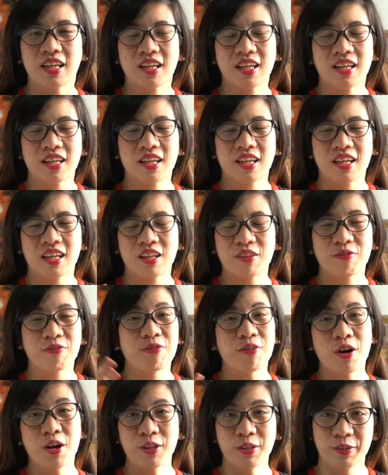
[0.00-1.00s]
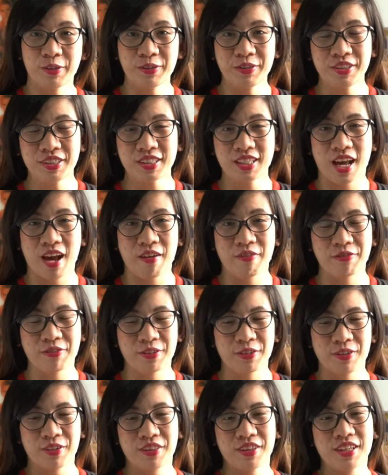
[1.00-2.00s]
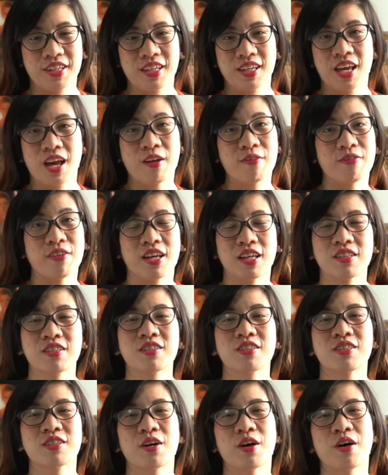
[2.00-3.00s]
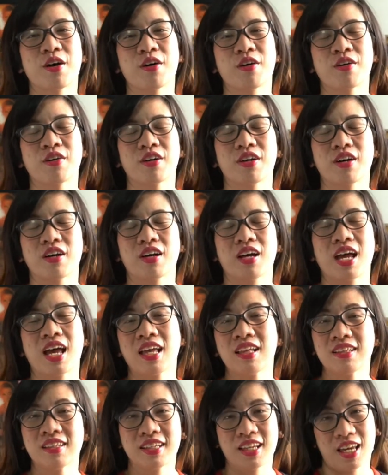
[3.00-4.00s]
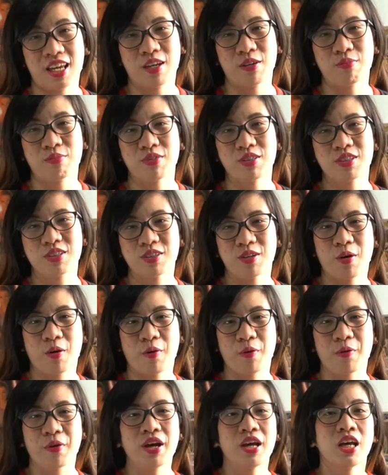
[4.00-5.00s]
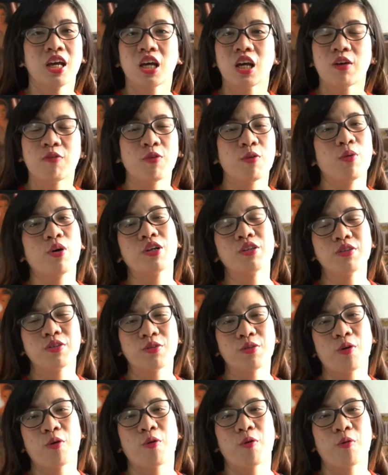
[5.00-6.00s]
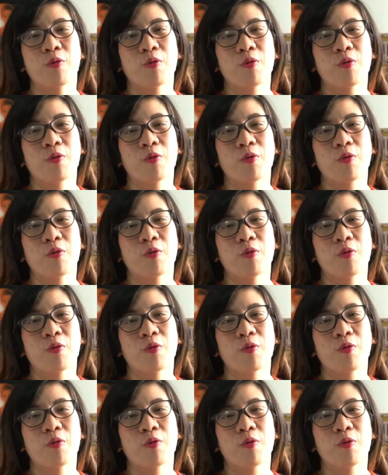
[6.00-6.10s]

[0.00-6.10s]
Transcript: It follows after the events of Endgame. So if you want to know